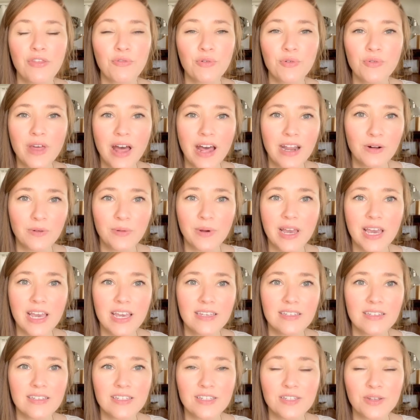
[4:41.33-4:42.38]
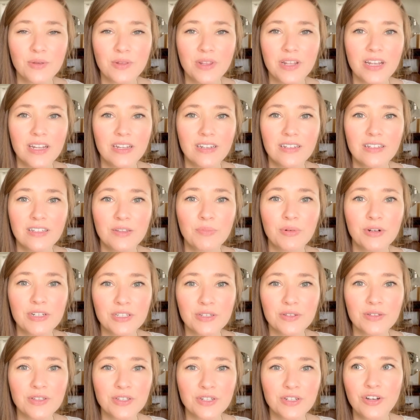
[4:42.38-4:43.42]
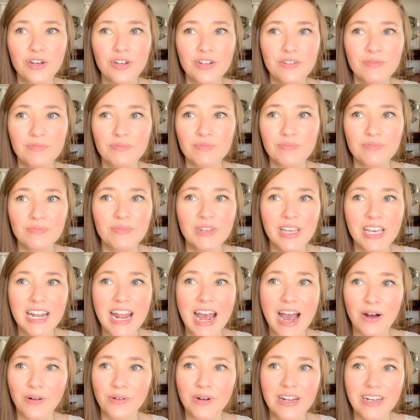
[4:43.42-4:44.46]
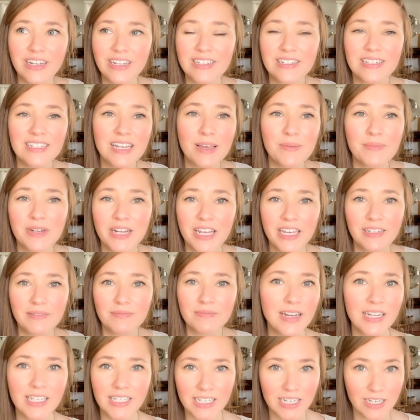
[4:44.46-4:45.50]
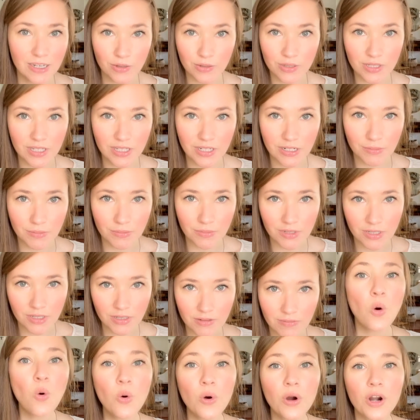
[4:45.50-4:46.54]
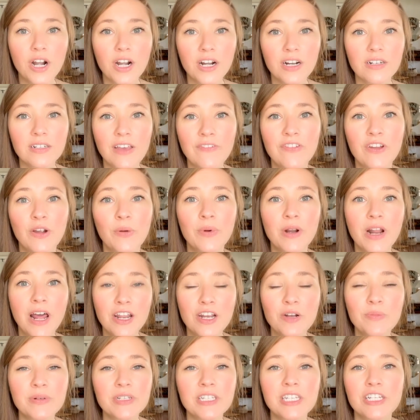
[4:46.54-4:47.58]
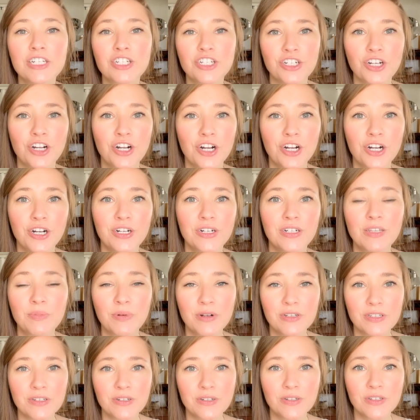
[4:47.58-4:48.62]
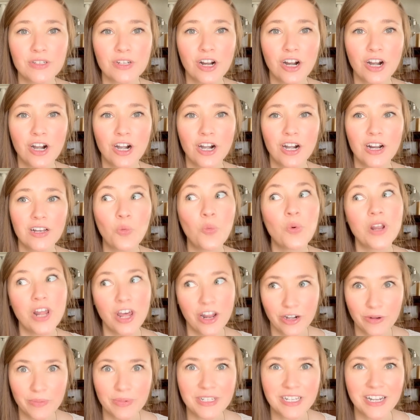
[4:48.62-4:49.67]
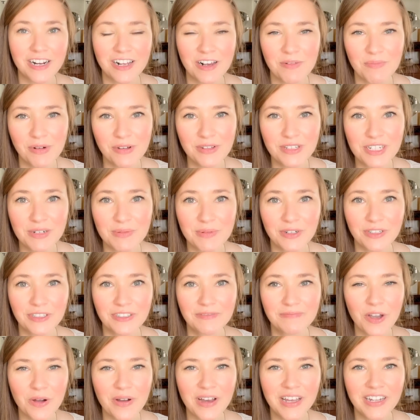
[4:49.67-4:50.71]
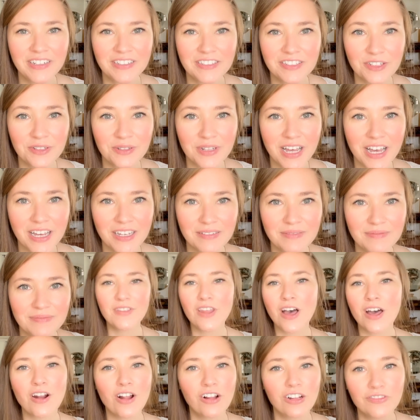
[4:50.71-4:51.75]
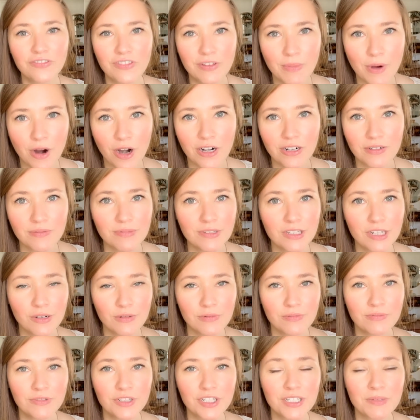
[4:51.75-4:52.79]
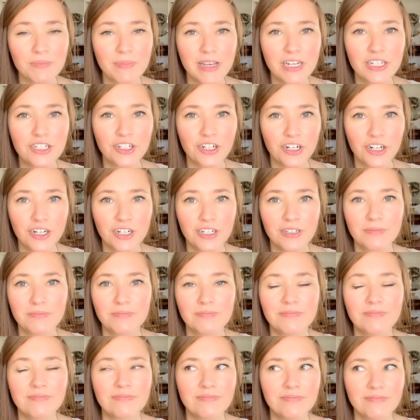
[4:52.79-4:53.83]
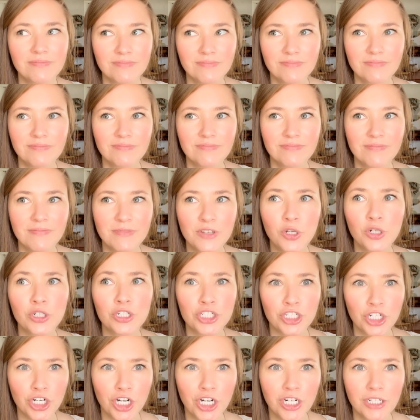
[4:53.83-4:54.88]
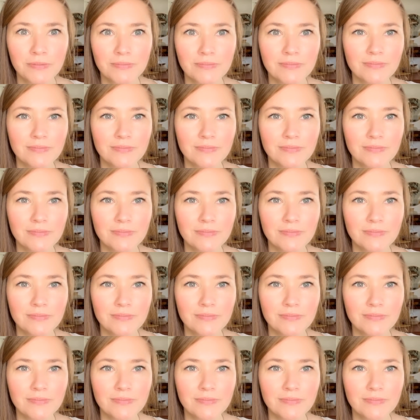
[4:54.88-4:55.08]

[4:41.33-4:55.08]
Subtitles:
threw that away so that the bristles couldn't get out and contaminate any ecosystems. Or if you're 100% sure the bristles are 100% compostable, go ahead and do that. Not all of them are, so just make sure you're sure.